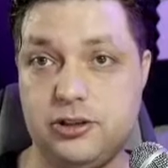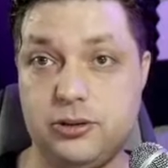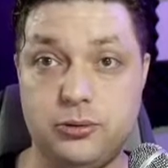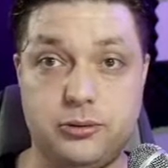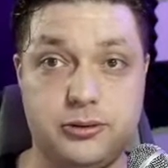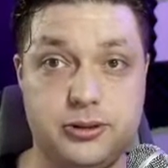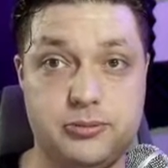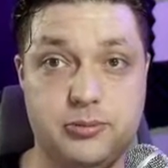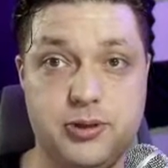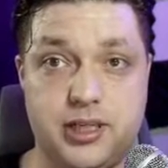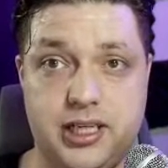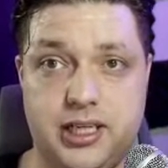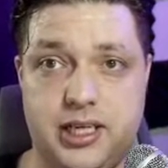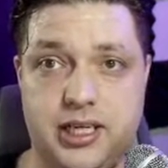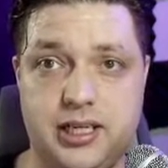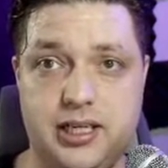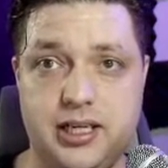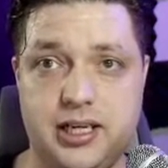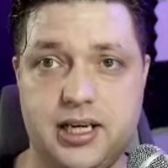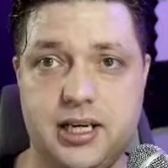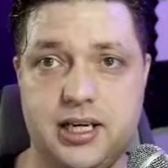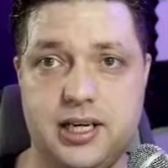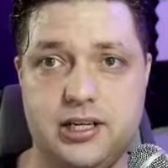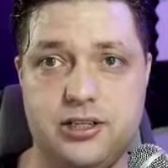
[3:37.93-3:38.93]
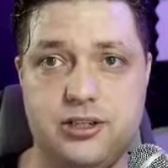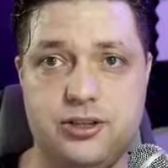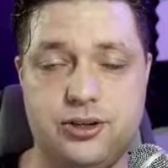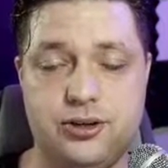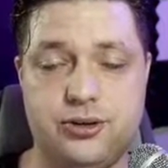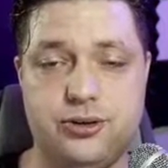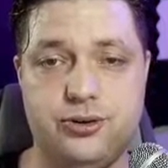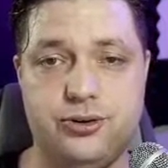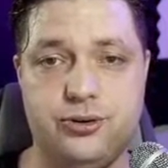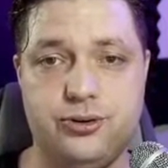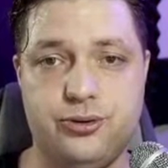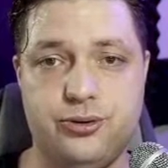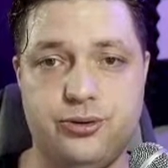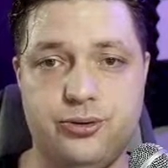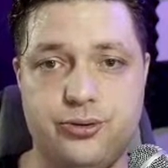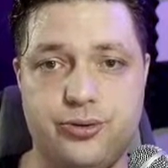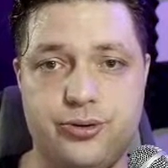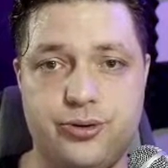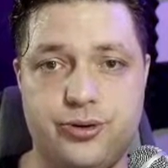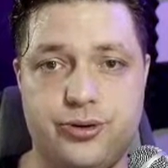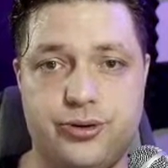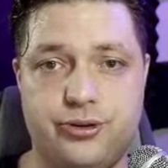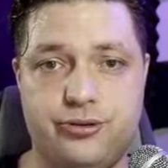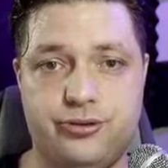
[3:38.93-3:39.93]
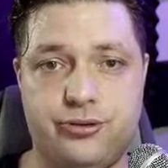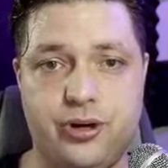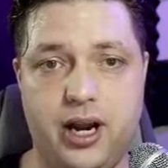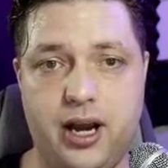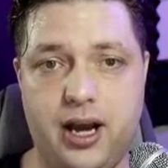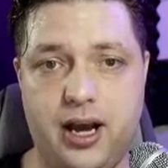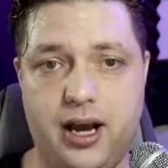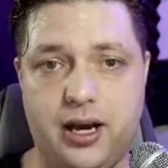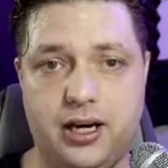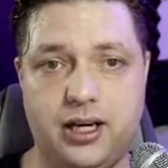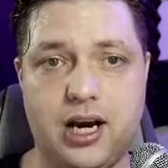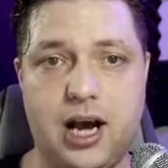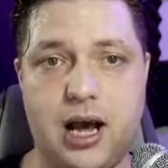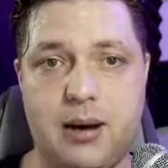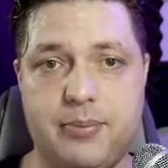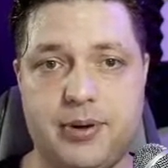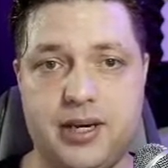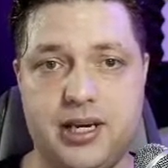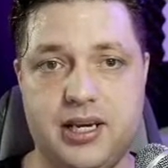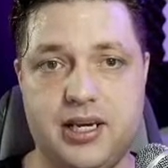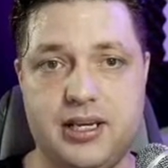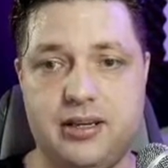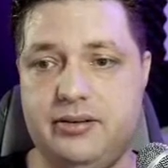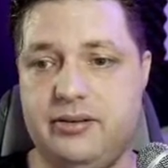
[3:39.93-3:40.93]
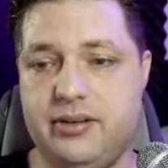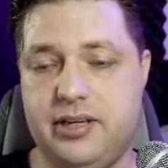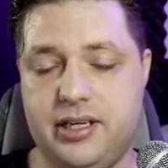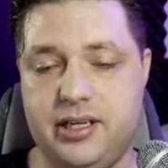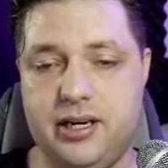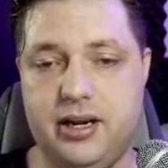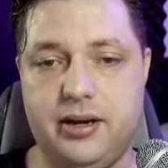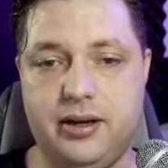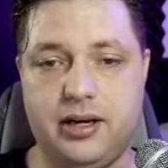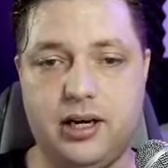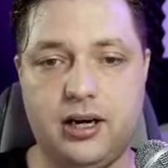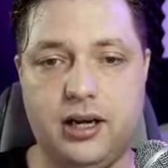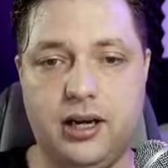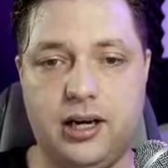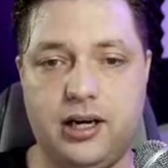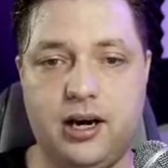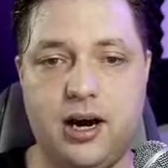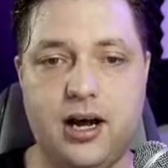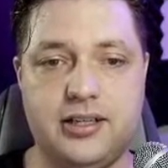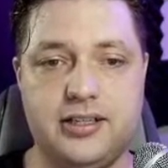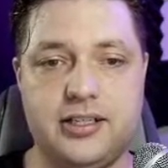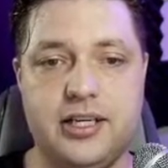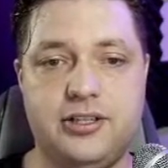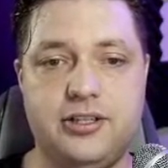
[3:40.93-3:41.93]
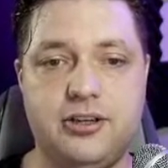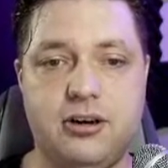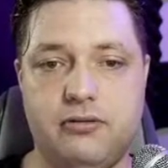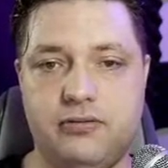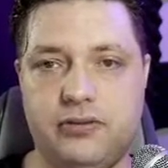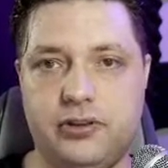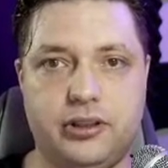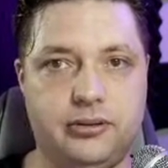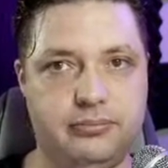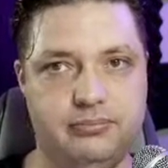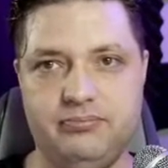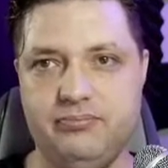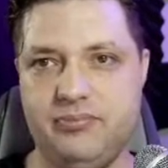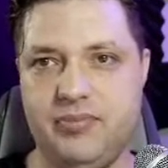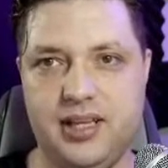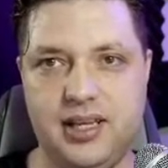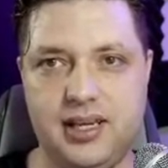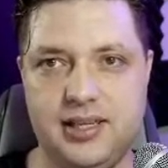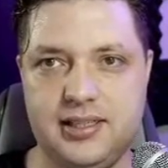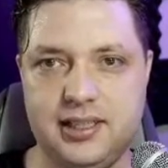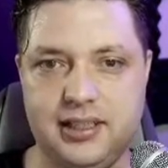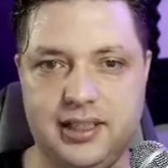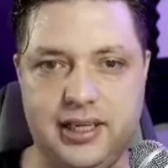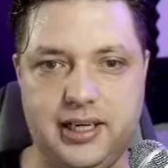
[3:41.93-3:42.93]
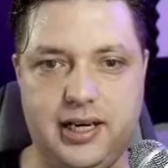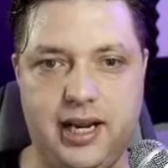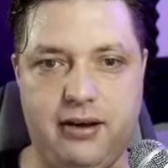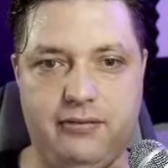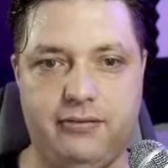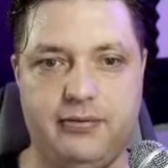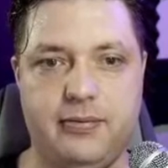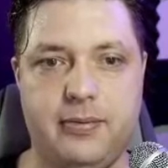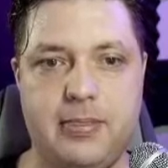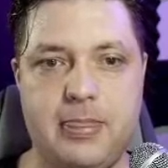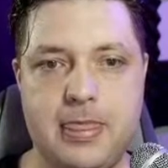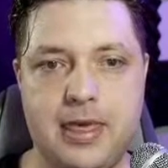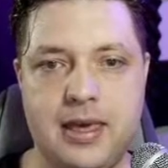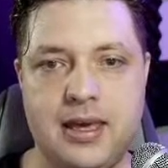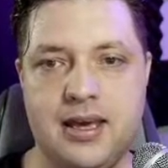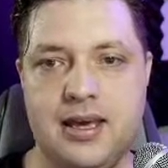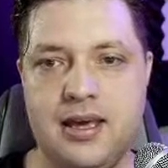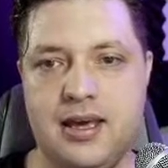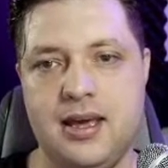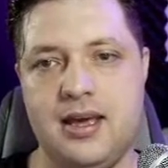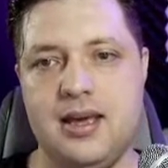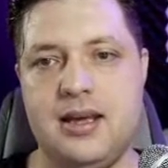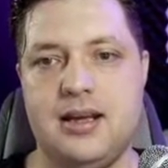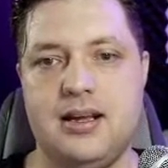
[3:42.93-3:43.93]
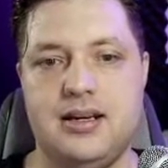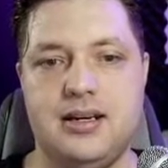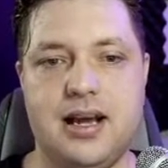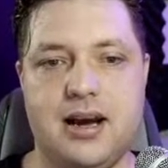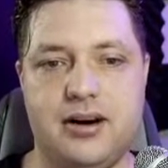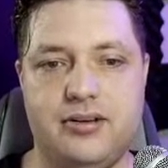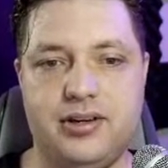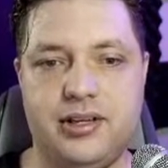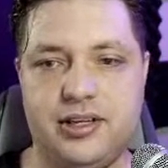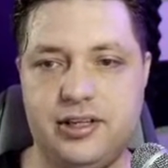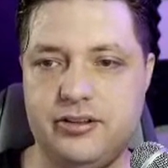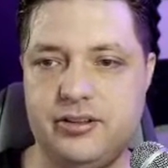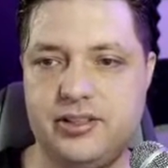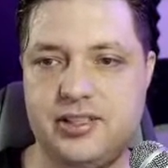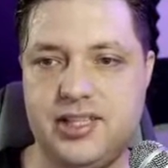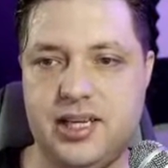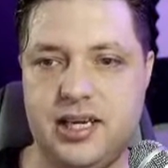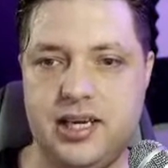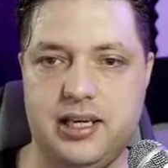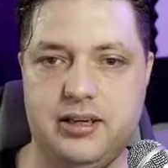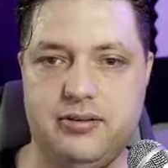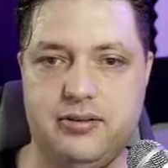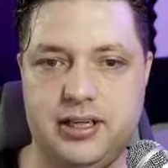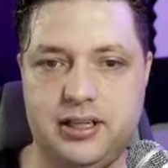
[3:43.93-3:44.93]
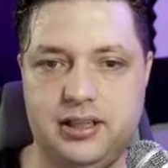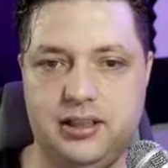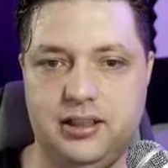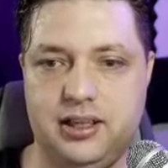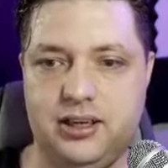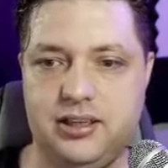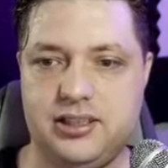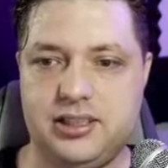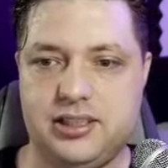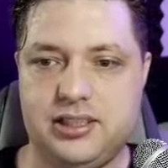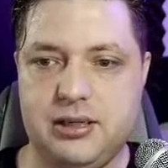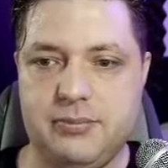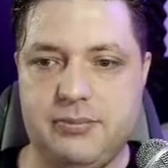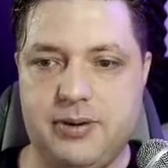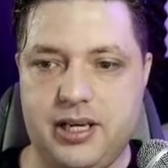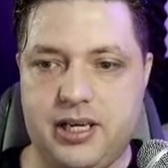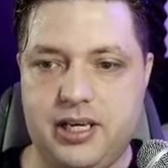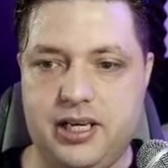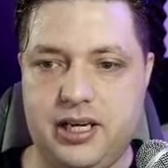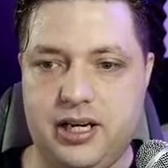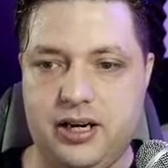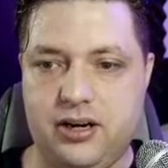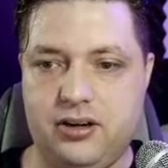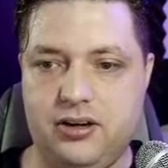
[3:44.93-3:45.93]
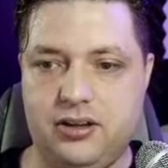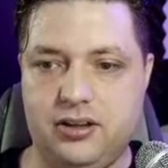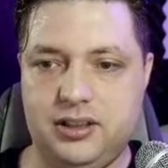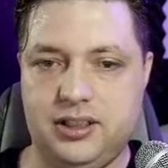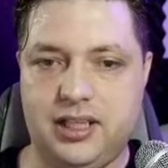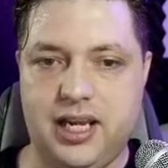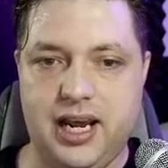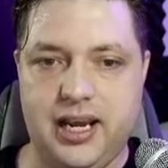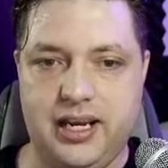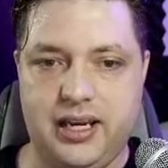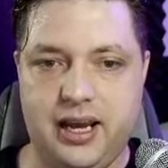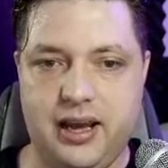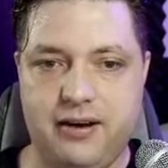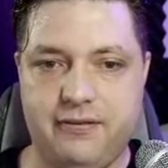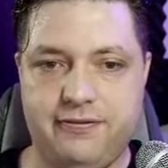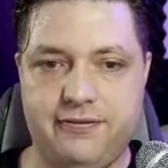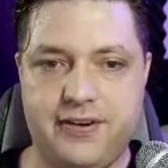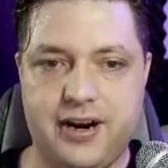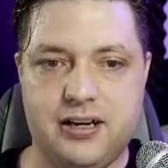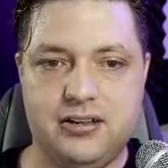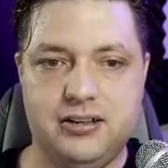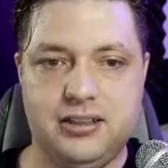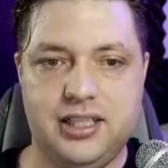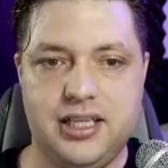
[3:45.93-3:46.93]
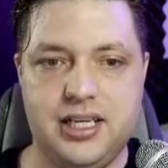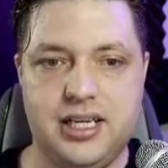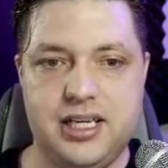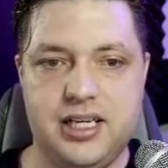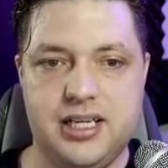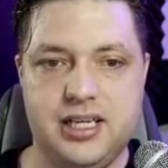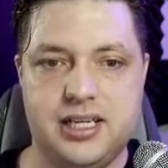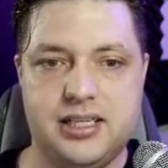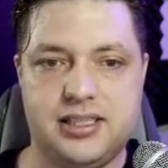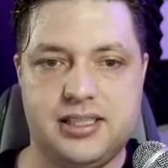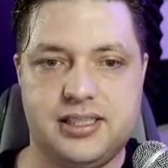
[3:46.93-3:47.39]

tools we need to uh, copy uh, content over easily enough. Now, you're seeing what looks to be here like a fairly